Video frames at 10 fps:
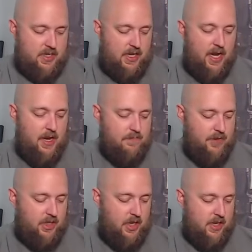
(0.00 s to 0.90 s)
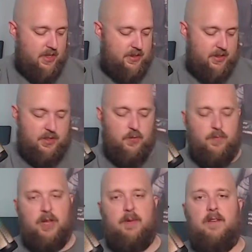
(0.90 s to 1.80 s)
that because this will
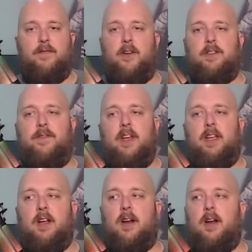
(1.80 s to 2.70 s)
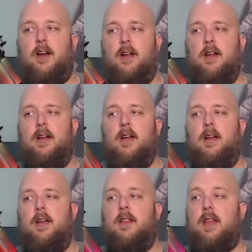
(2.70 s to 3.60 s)
be my first figure
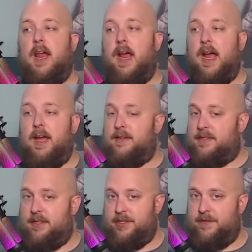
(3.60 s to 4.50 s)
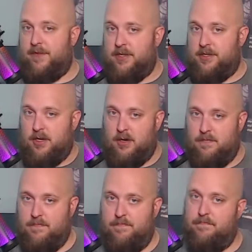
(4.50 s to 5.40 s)
that has such feature.
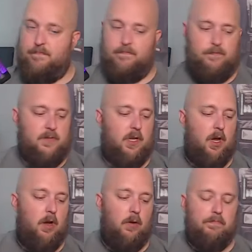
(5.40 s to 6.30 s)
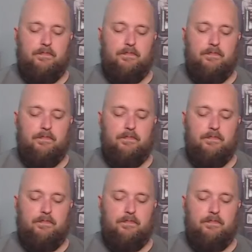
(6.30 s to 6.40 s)
So